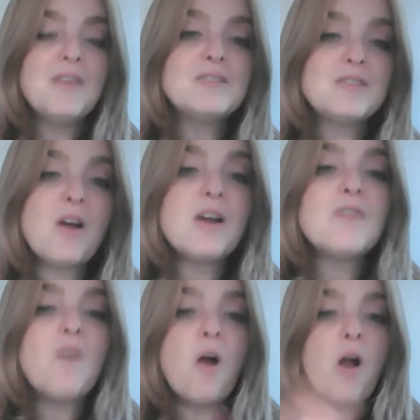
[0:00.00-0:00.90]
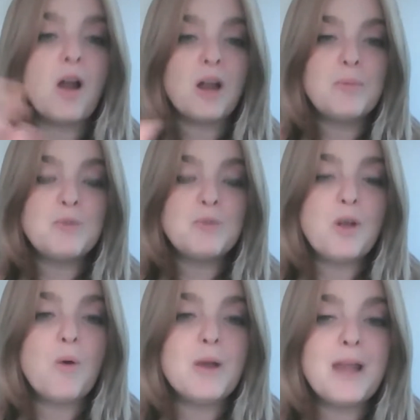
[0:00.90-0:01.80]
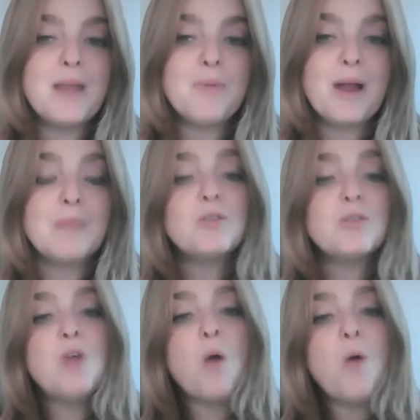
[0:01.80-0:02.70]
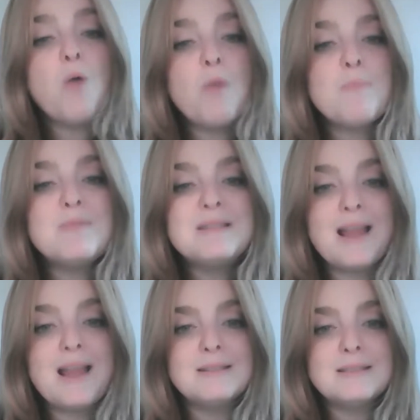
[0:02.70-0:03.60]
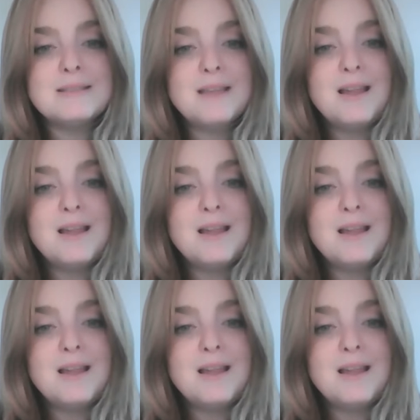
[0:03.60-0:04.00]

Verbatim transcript: this kind of arc between Noah and Abraham. So Noah represents